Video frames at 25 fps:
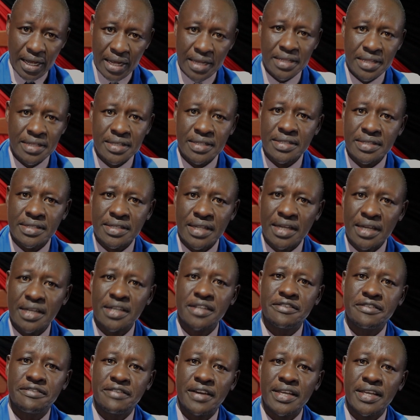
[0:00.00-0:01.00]
And this
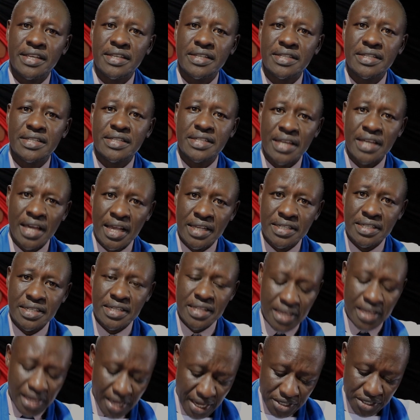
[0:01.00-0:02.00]
sacrifice
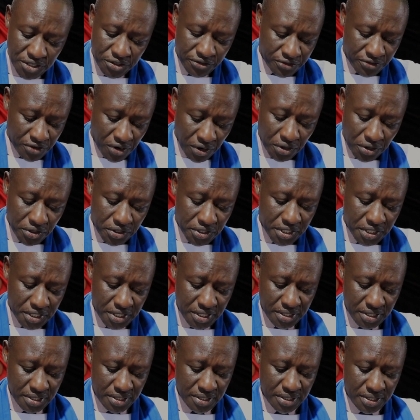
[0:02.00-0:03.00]
touched the heart of God.
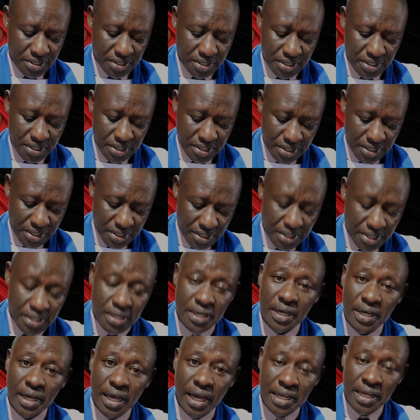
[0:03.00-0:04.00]

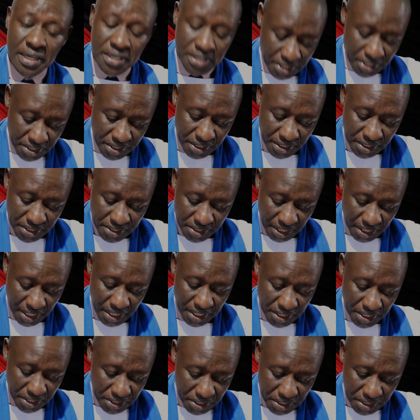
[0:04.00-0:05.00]
And Jesus
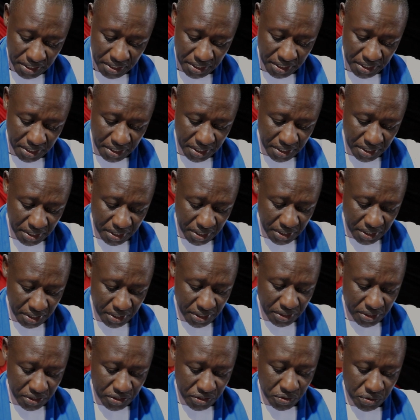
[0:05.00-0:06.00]
said,
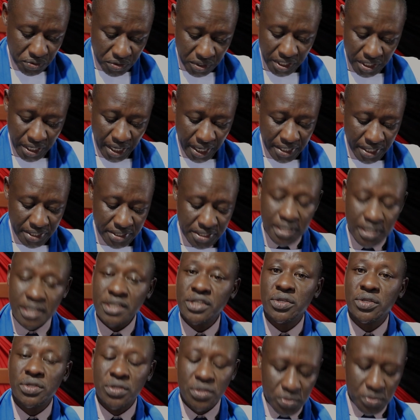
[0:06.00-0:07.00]
"Truly I say
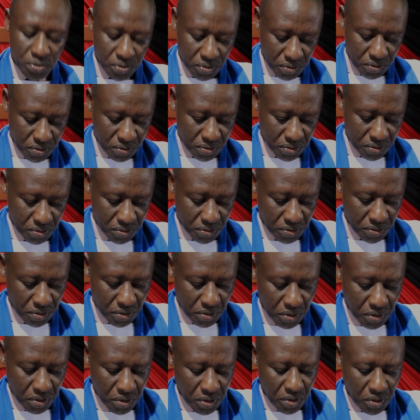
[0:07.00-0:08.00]
to you,
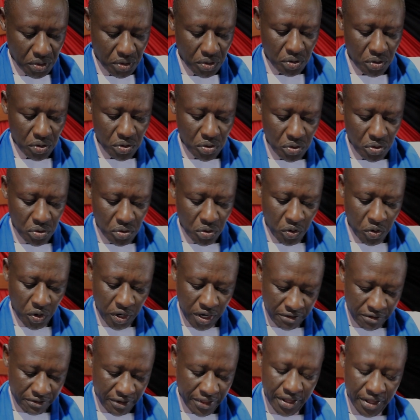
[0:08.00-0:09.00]

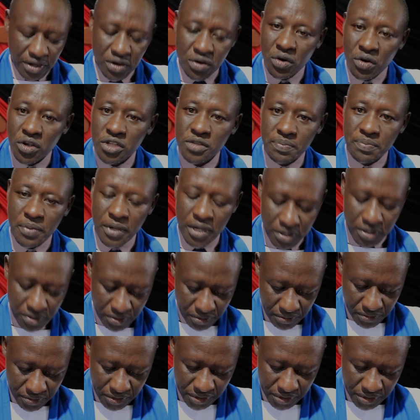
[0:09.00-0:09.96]
wherever this gospel